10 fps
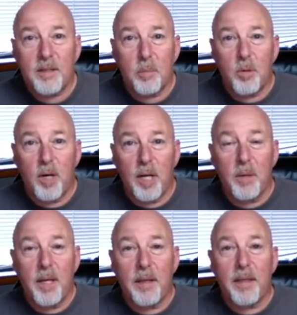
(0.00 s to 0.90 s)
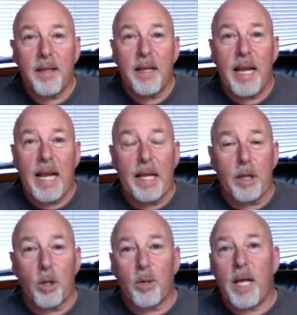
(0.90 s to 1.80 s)
to play with
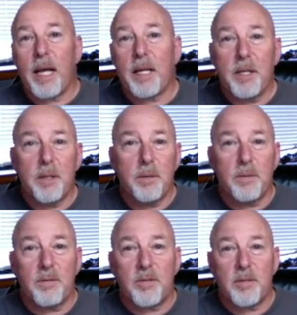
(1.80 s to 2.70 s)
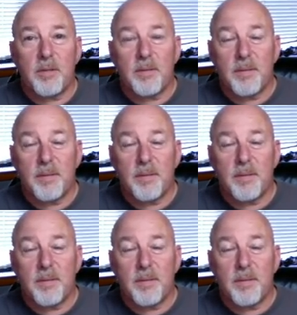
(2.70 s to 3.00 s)
and learn how to use.